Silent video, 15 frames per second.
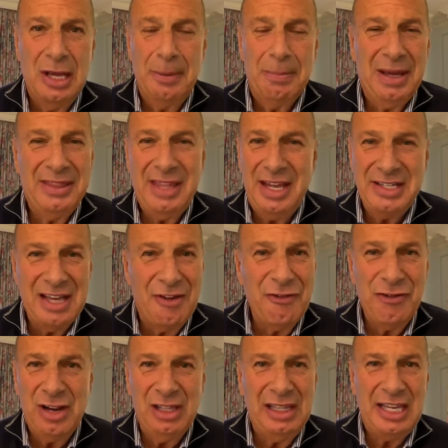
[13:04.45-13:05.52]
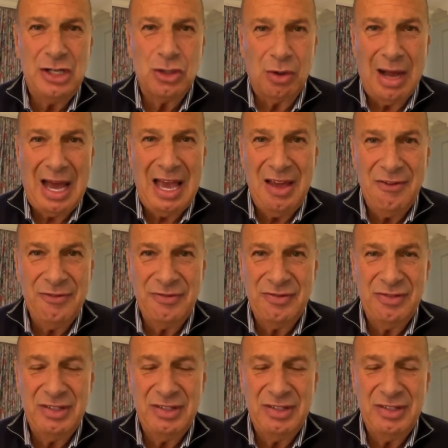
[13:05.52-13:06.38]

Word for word: but they definitely drive